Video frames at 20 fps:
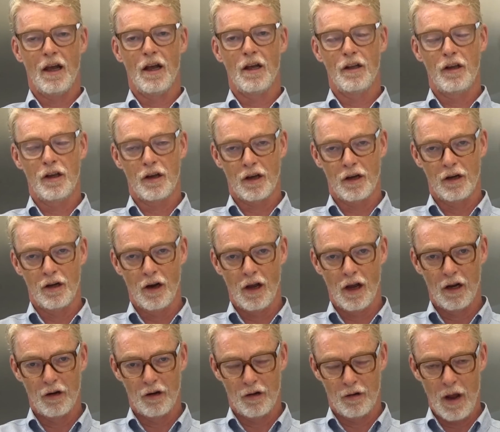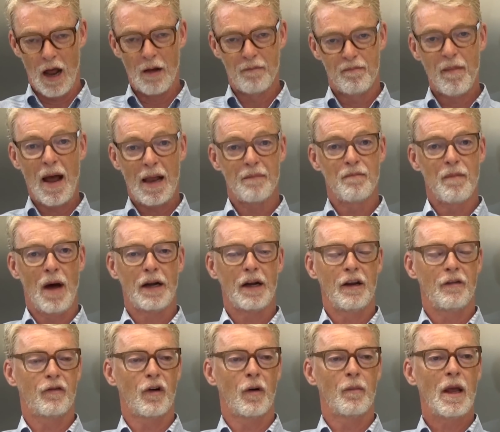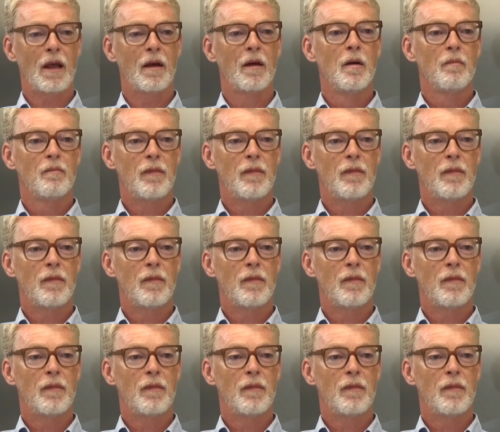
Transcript: and you can and make money from it.